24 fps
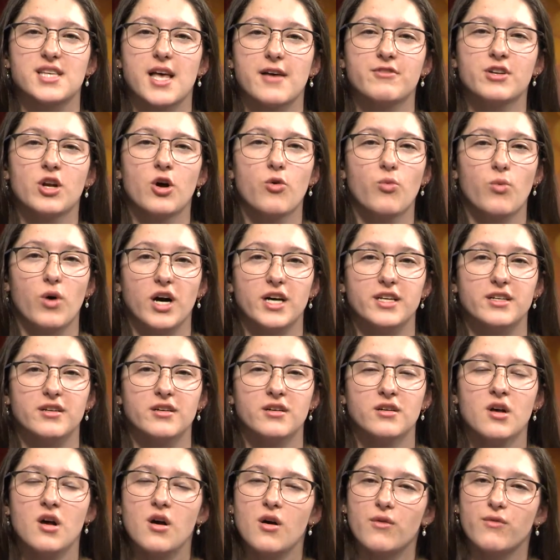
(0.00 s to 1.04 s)

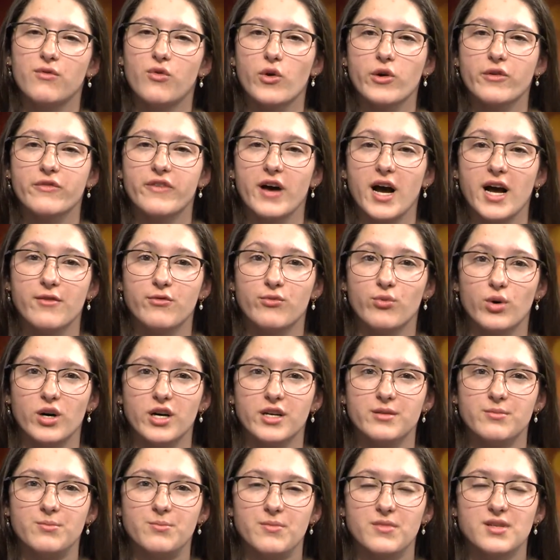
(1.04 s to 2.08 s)

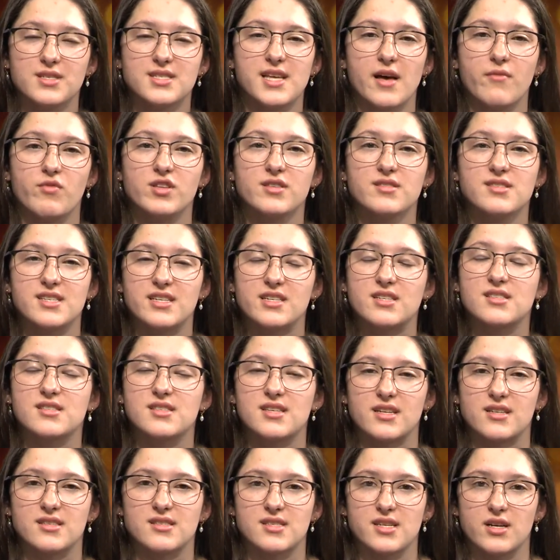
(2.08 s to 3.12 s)

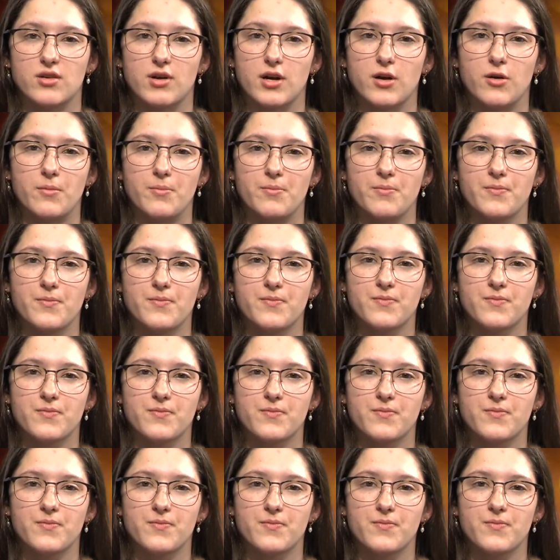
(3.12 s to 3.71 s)
701-451-7660.